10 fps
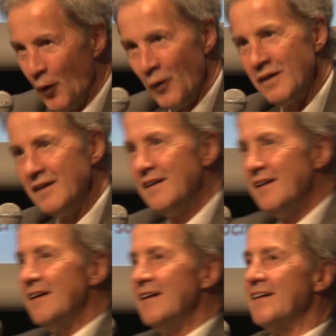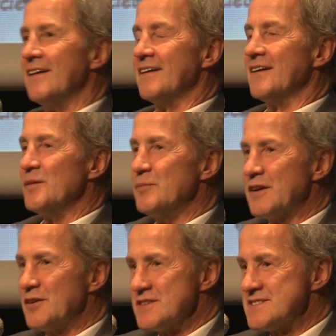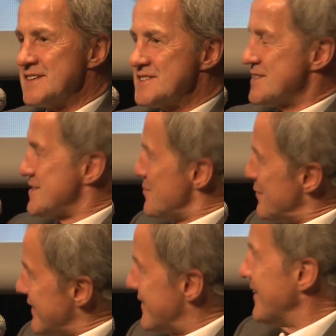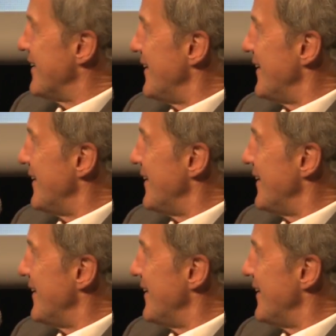law, because this is a bit